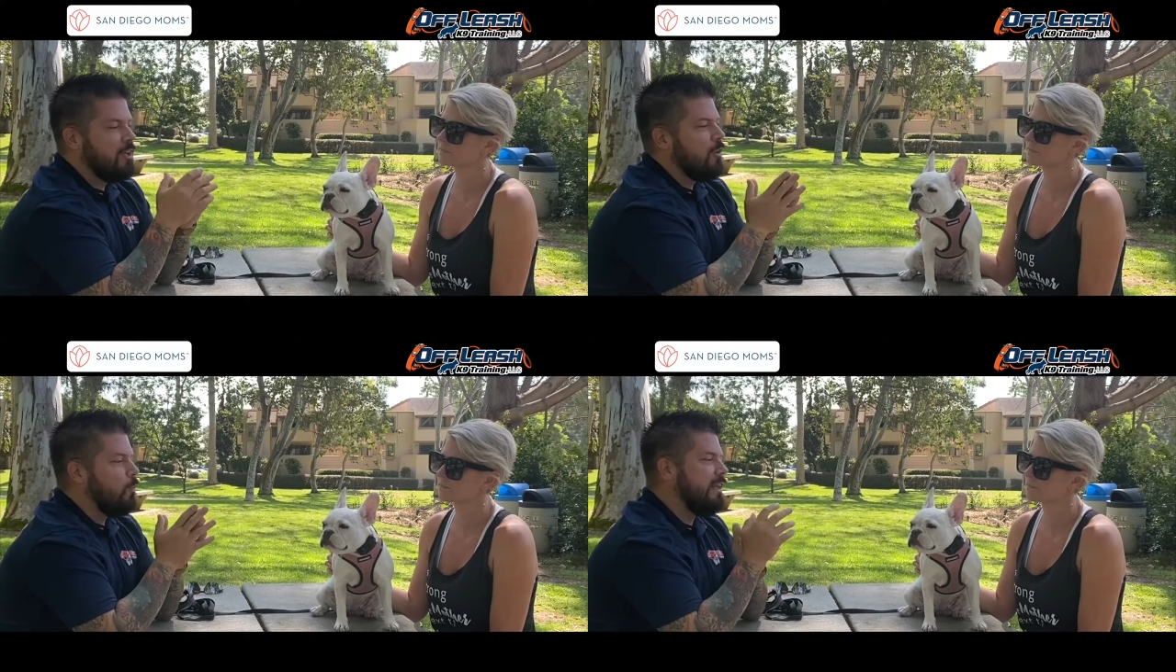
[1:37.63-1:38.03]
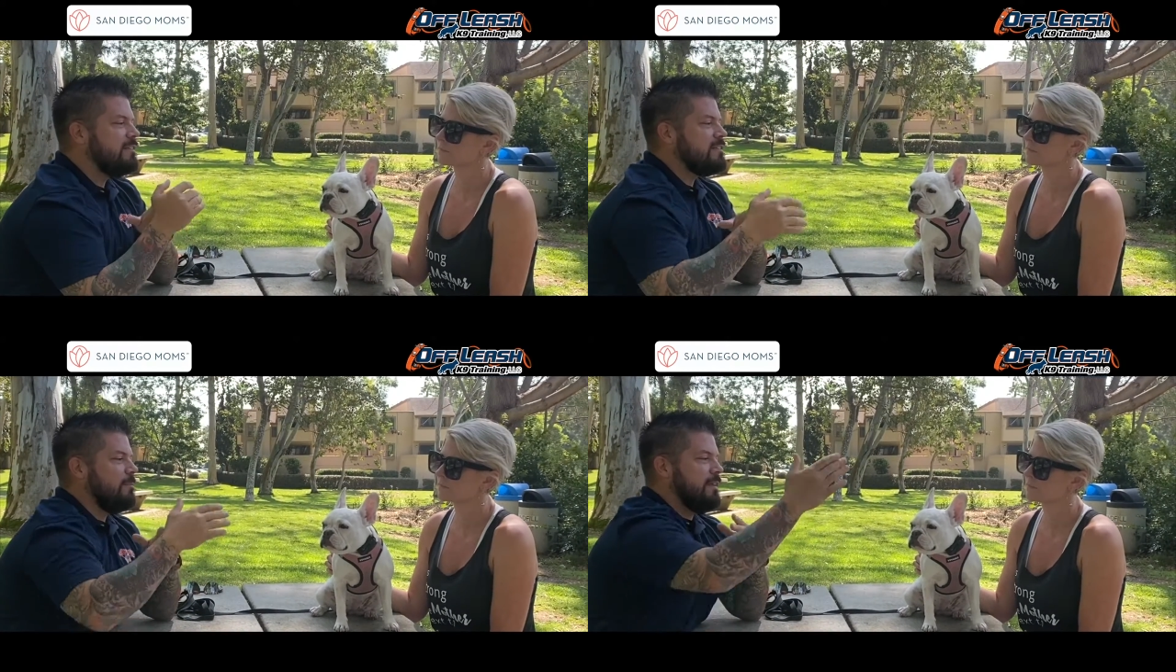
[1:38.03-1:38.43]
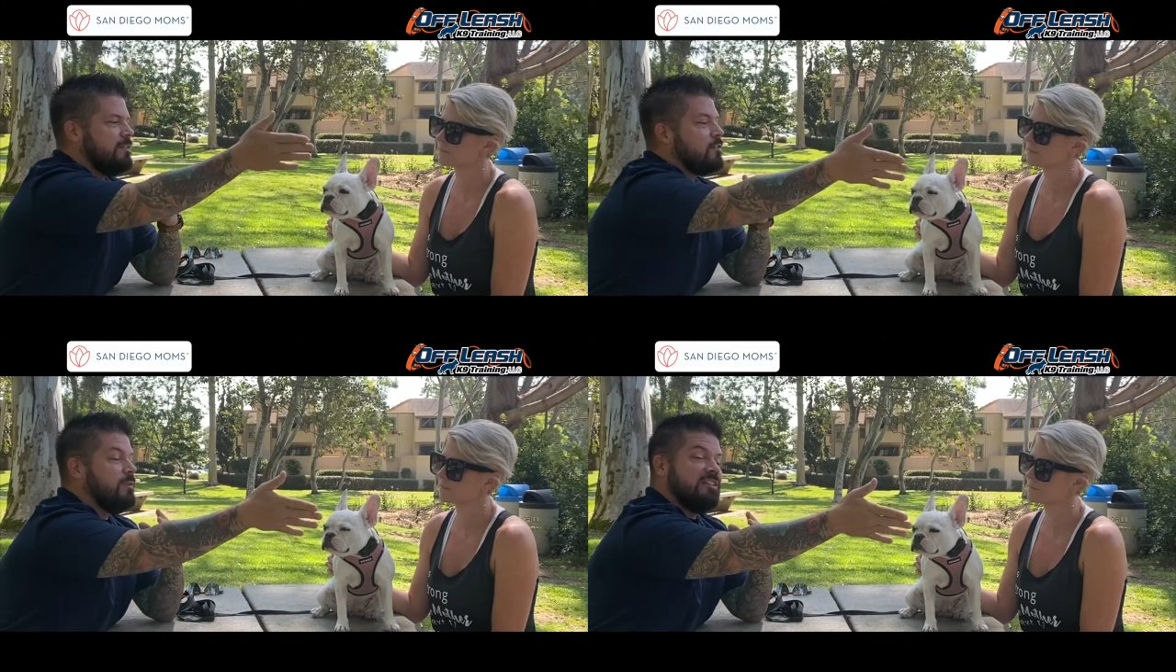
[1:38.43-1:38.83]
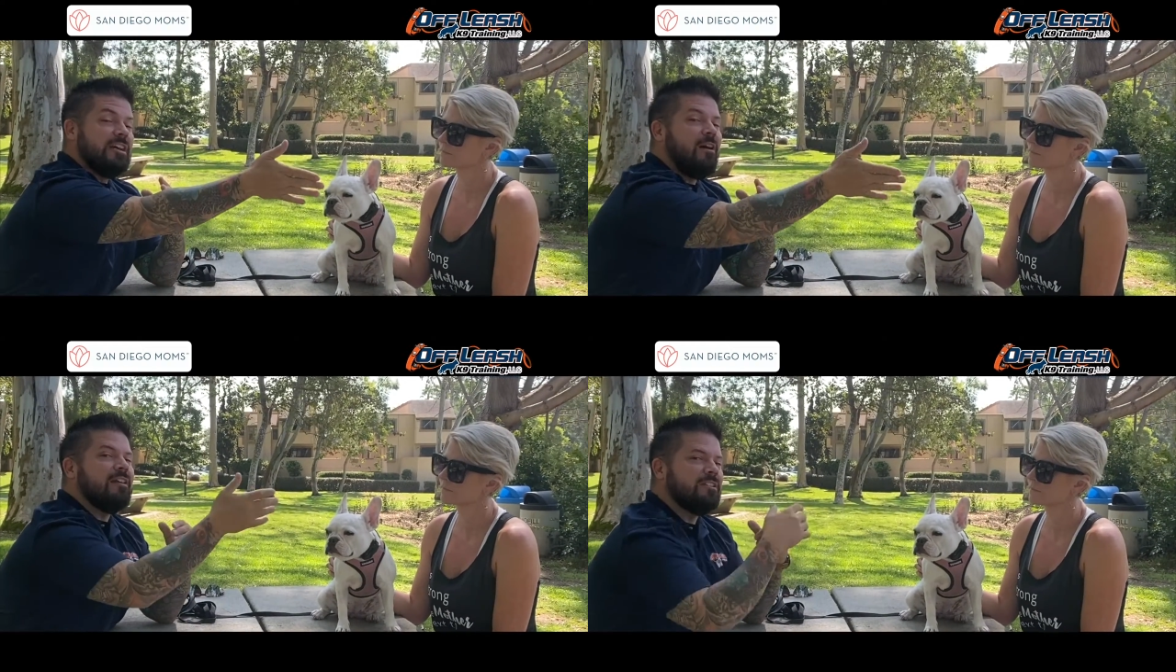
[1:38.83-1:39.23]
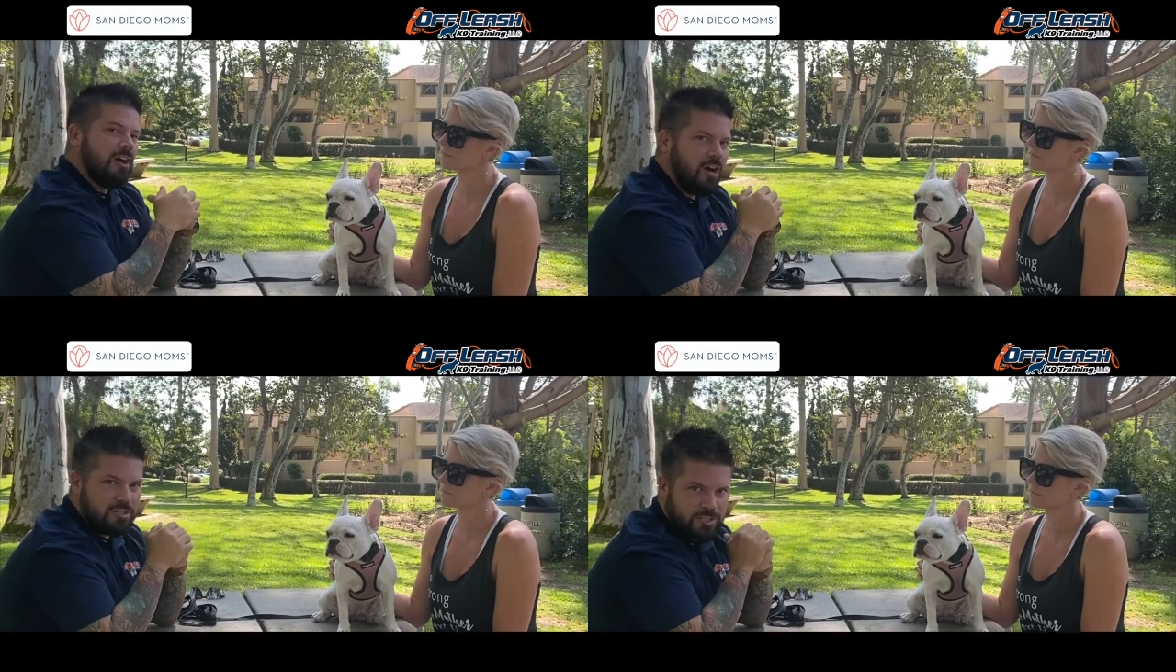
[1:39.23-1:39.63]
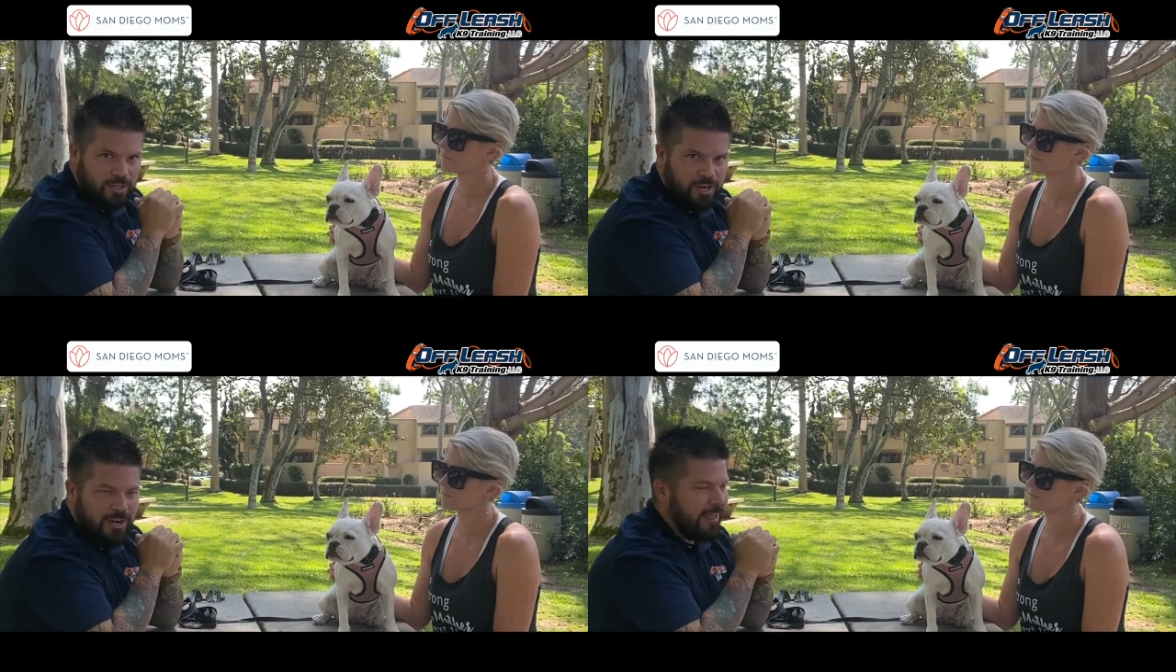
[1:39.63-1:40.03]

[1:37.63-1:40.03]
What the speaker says: We need something to reach out and touch her,